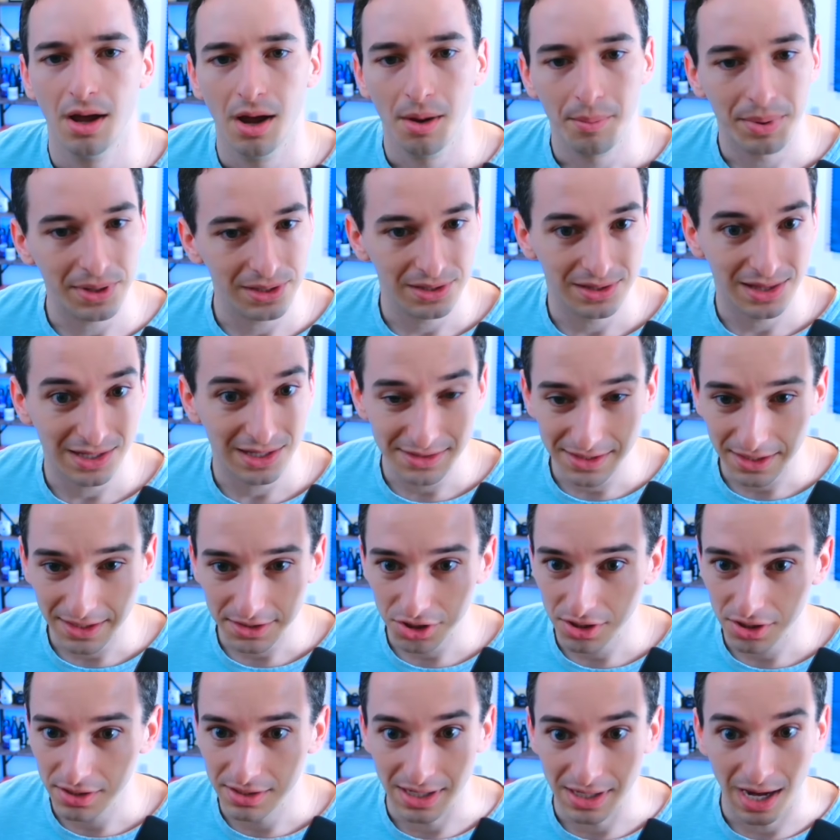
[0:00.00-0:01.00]
But that's
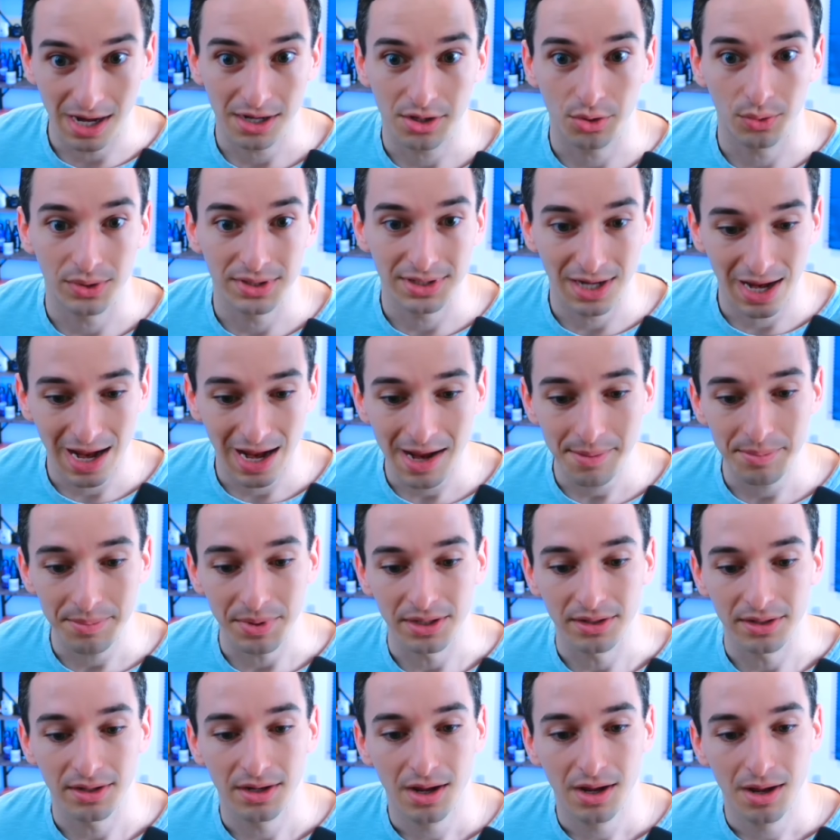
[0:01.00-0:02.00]
actually not going to
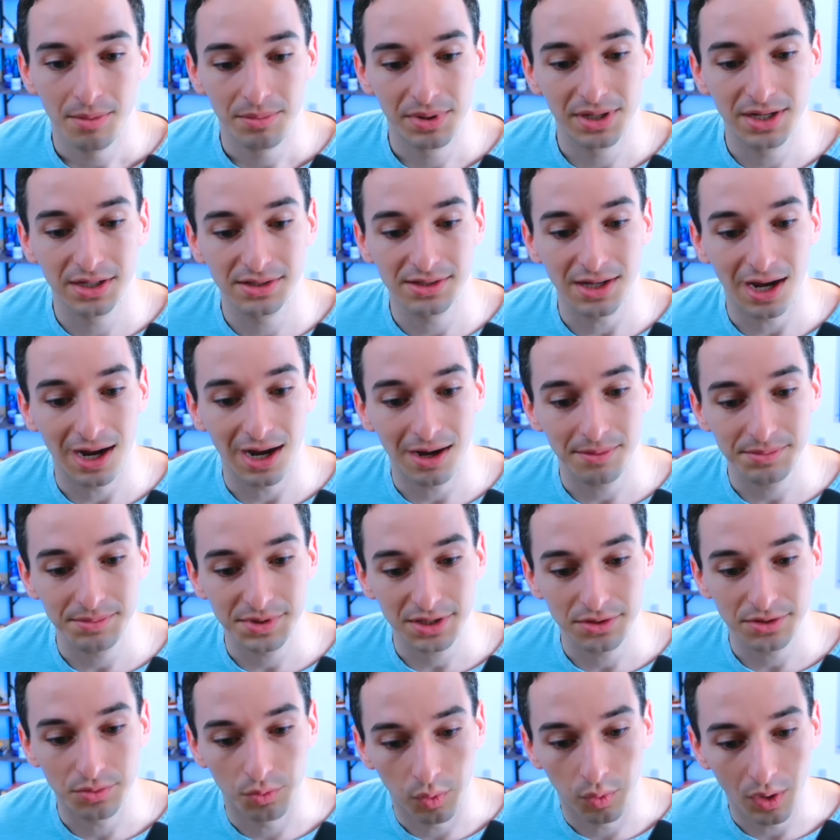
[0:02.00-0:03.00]
happen because
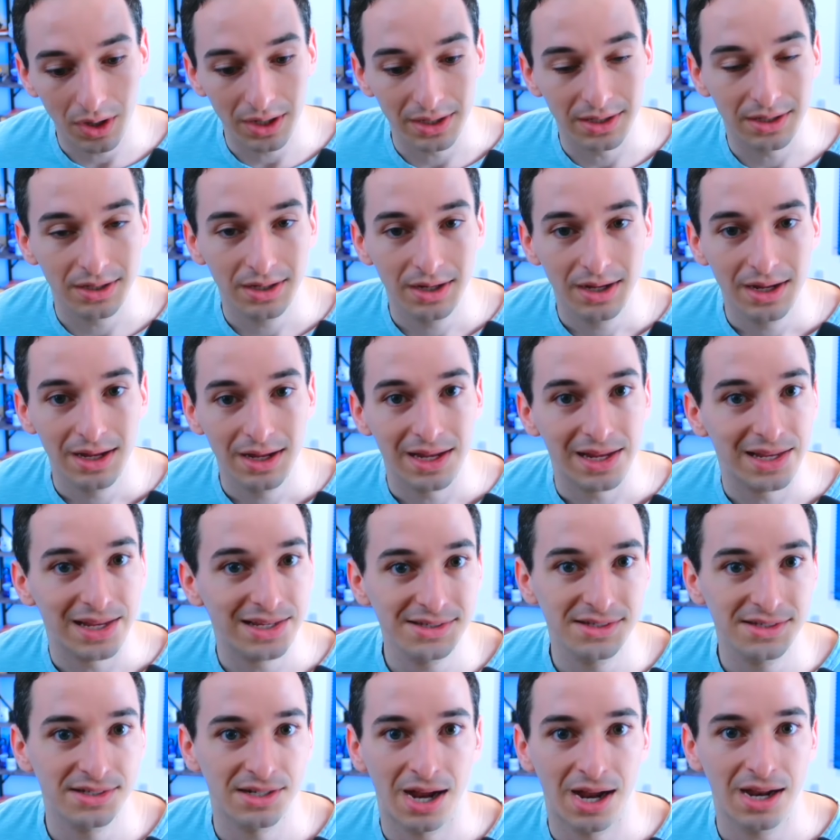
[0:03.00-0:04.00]
object one
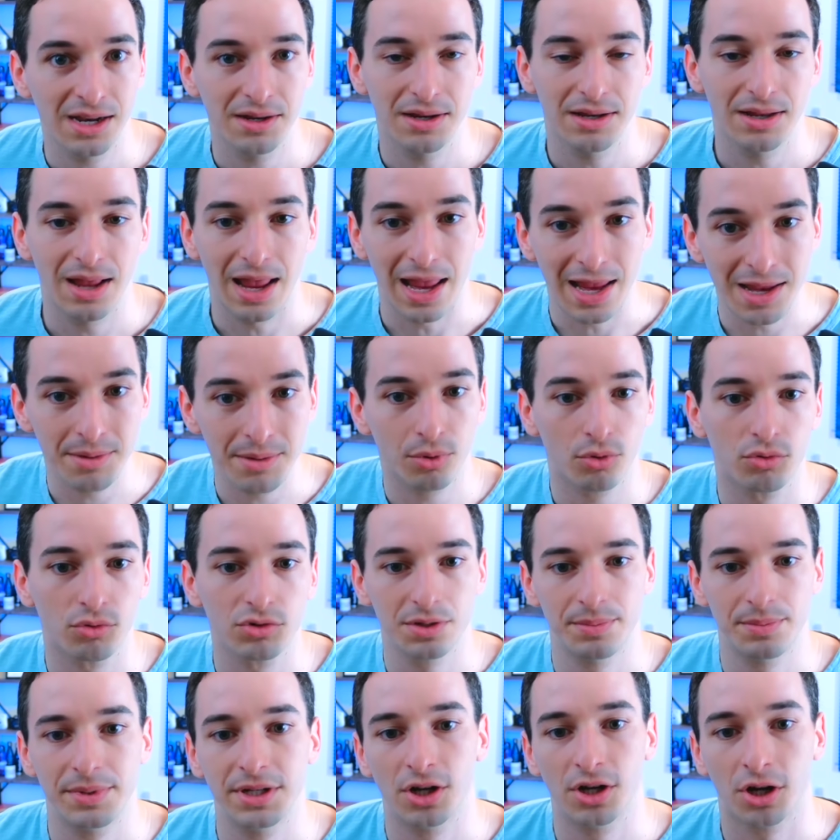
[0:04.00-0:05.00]
is not able
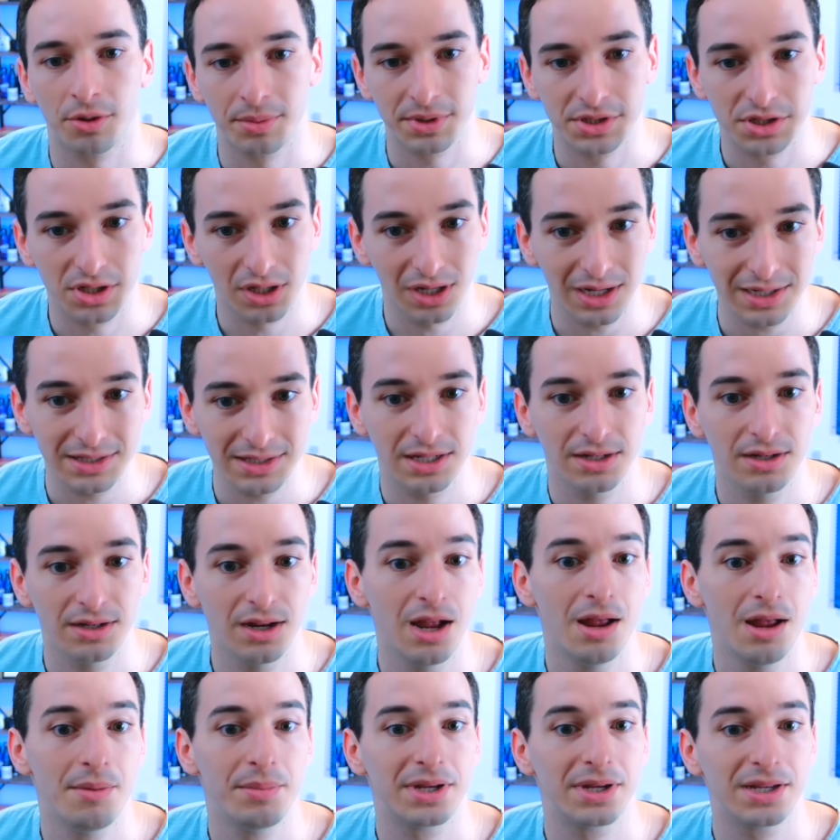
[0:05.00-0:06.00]
to be garbage collected
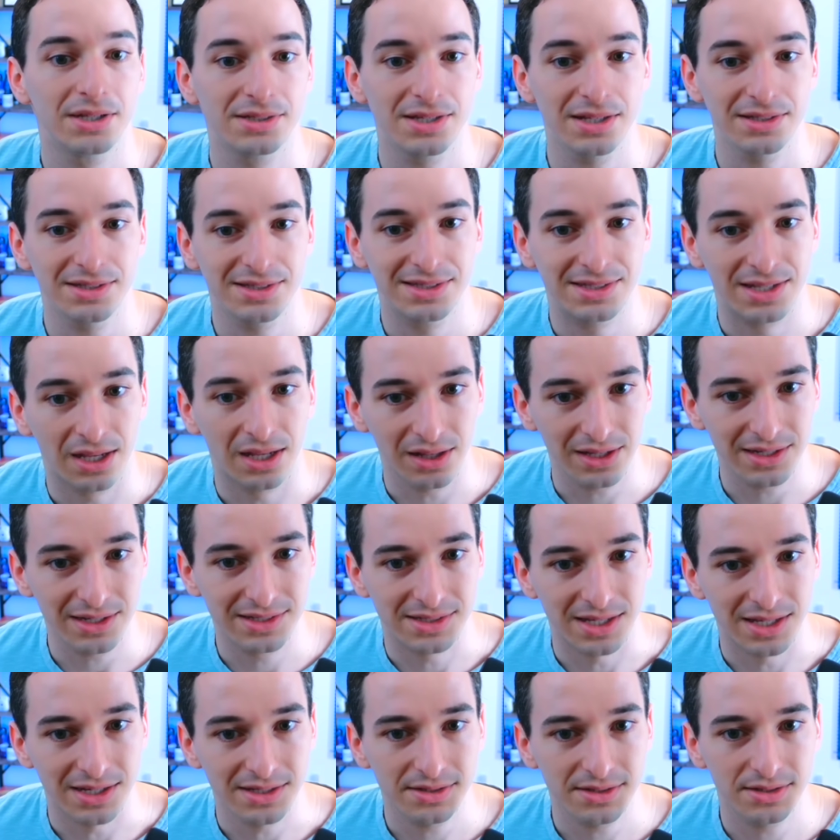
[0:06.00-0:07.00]
because it still
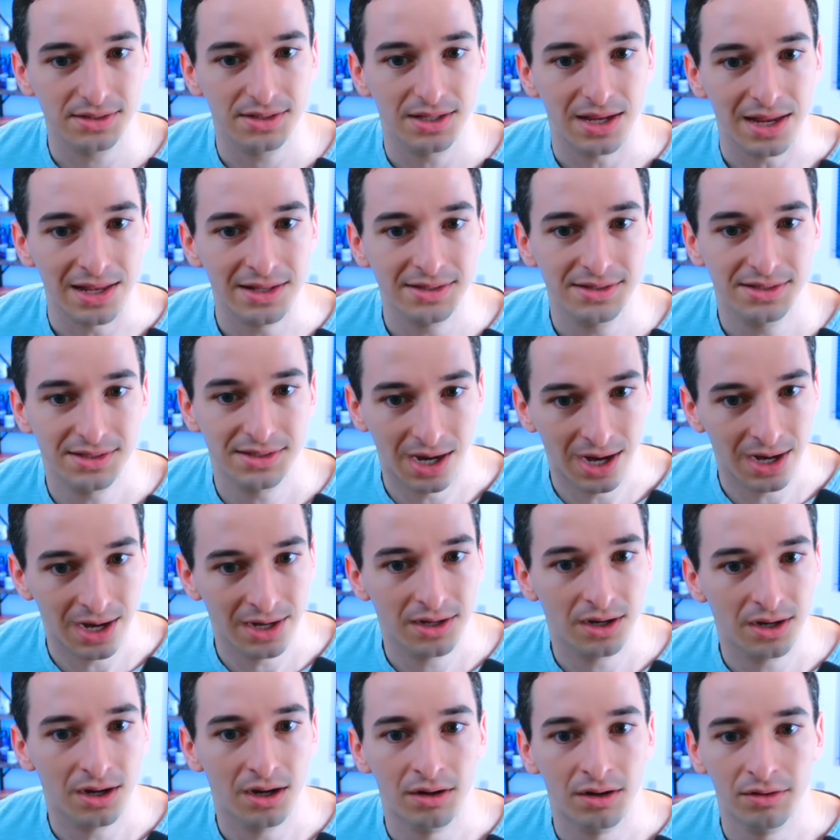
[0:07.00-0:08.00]
exists
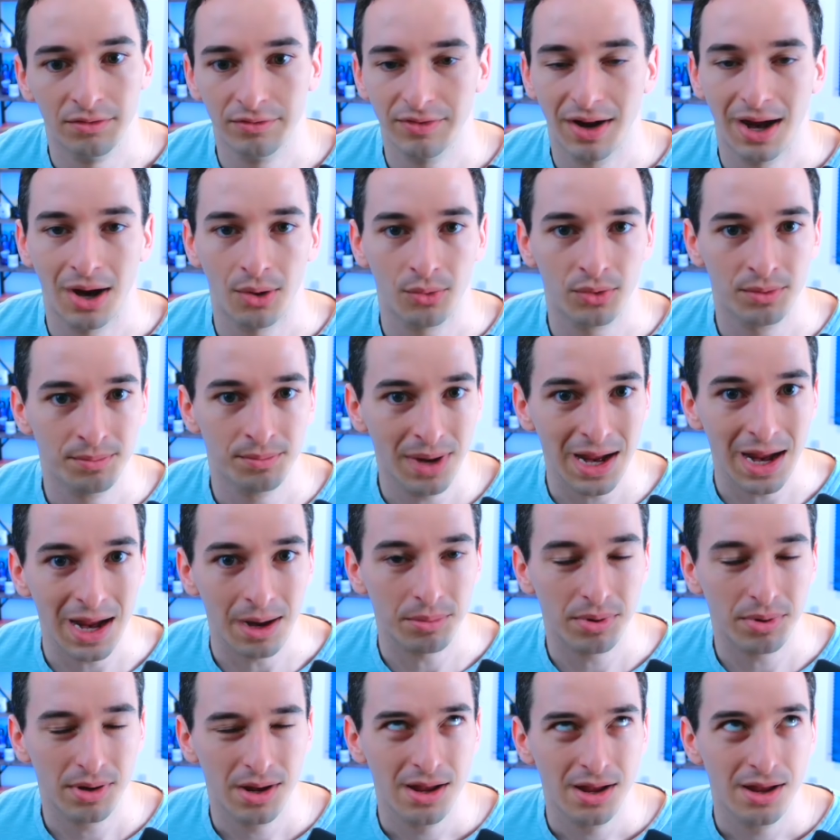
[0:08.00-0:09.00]
inside of our
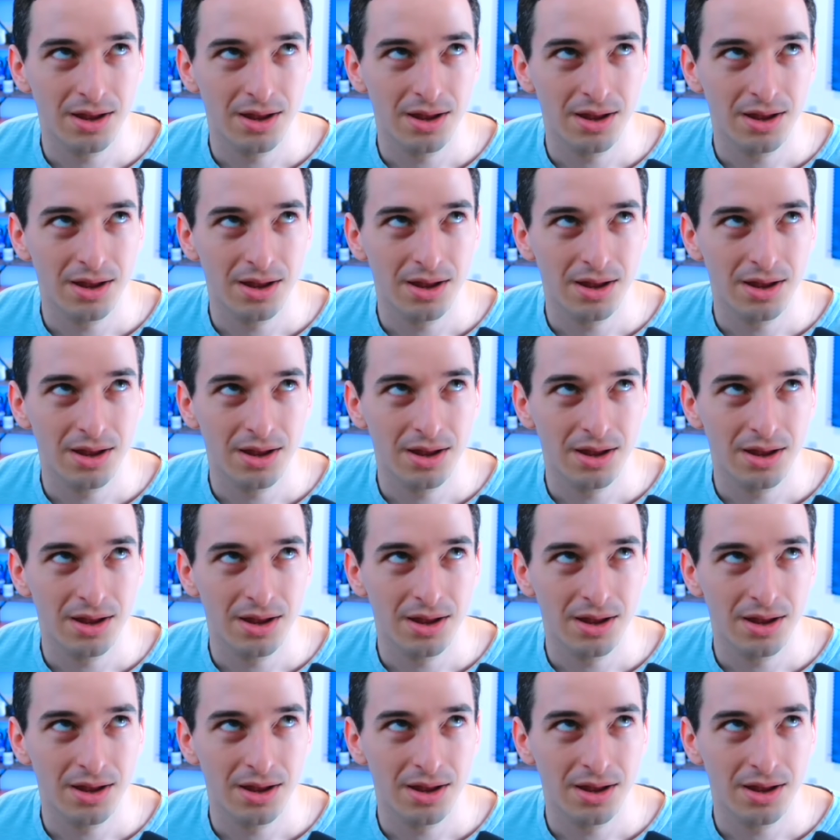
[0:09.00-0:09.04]
map.